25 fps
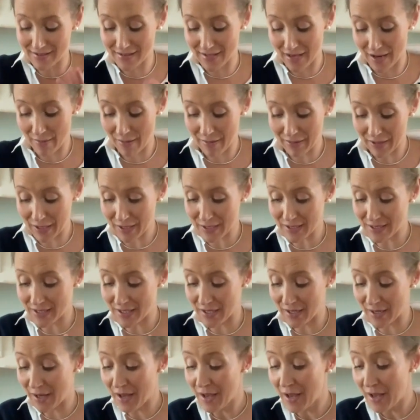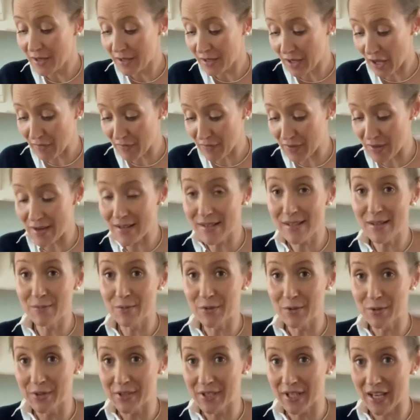So I'm going to cover those in
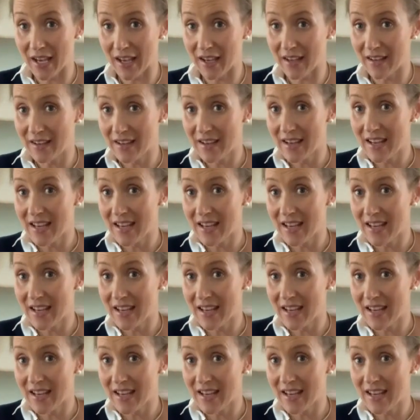water,